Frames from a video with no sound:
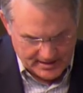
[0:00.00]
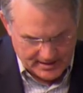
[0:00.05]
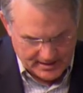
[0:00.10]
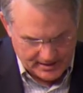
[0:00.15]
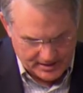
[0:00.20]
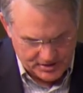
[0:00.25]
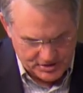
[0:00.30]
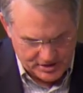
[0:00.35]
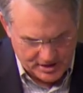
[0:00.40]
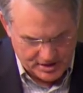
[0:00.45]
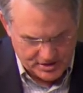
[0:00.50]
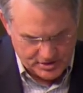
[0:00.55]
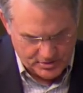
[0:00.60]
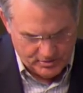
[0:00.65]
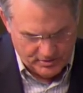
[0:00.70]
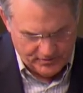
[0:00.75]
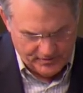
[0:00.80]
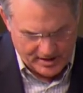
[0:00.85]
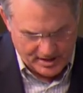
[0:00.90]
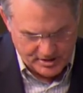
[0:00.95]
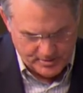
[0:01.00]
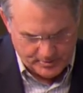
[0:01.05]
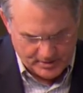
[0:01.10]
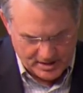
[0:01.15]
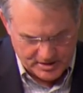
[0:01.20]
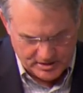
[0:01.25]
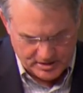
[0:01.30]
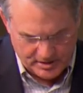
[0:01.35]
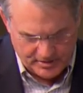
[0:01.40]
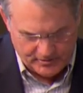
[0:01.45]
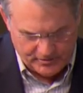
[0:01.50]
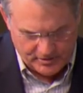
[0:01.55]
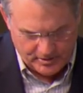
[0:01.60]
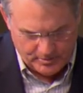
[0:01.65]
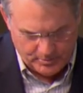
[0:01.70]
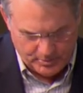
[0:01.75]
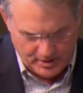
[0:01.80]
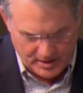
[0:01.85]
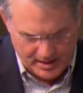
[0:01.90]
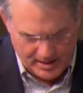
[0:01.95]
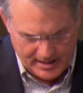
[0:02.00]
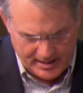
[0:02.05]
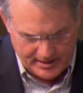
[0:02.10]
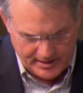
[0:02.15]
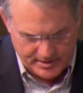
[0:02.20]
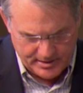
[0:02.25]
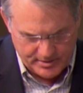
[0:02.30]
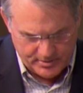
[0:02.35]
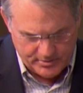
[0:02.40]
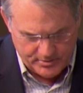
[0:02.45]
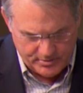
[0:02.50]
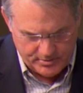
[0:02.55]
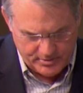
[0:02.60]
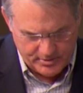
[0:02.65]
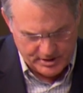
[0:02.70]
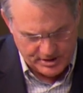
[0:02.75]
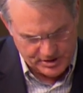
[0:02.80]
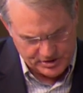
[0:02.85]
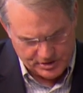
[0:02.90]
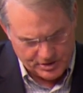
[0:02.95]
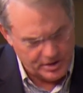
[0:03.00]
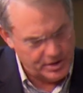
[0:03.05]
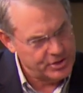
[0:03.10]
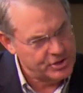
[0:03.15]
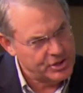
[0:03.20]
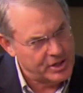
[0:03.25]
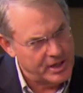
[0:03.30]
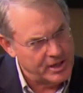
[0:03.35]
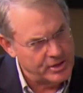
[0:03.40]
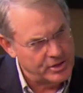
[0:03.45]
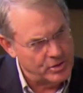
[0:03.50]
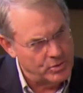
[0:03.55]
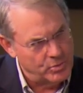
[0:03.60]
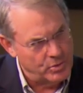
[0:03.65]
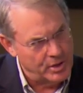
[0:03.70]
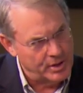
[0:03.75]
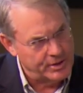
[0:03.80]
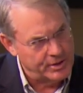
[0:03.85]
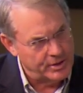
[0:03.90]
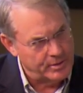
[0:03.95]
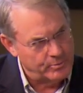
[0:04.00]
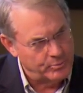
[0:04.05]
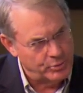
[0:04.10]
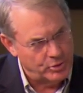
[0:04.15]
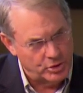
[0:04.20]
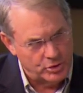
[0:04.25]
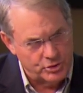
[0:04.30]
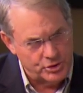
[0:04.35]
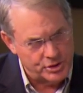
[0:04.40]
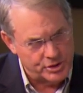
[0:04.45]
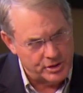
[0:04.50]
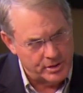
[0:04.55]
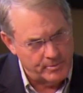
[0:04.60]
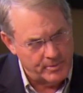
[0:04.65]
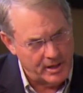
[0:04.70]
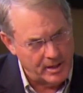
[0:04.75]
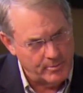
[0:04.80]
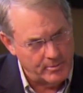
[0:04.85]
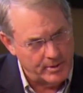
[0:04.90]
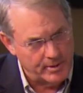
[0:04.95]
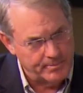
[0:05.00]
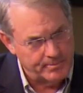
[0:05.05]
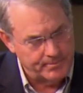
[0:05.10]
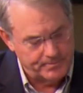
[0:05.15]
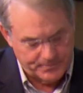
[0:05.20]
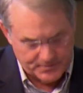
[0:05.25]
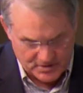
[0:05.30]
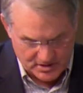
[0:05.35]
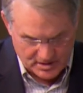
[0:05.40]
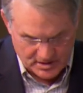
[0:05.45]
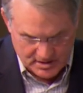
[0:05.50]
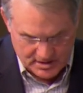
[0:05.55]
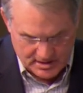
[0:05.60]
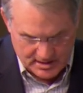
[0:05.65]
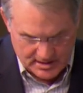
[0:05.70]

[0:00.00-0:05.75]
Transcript: and it says you were vice president for applied research and you worked in pollution abatement. Yeah.